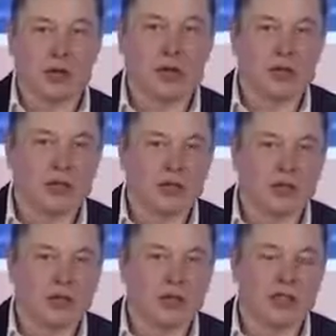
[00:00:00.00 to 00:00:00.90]
storage
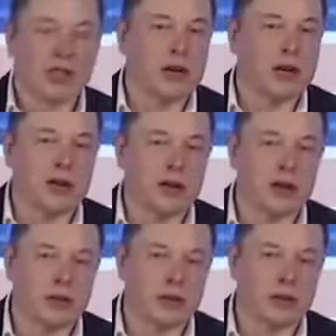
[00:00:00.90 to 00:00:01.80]
system that's capable
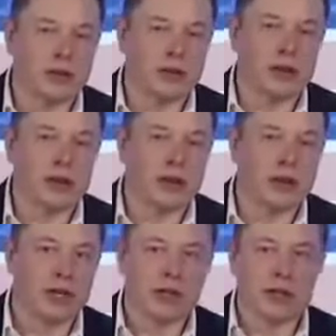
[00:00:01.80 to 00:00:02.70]
of
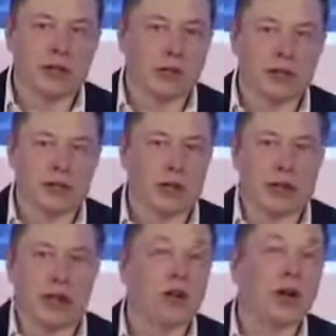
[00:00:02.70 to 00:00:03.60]
doing
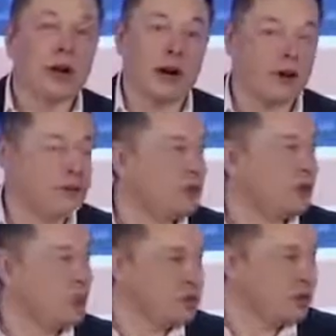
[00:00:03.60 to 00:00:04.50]
gigawatt hour of
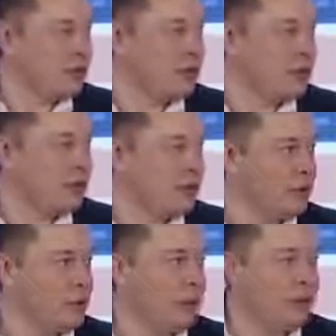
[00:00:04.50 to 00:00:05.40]
storage
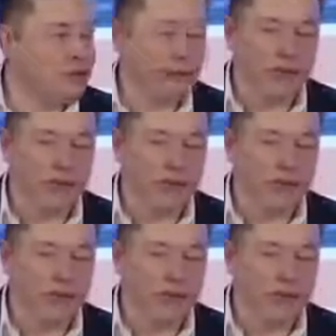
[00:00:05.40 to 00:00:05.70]
if you want.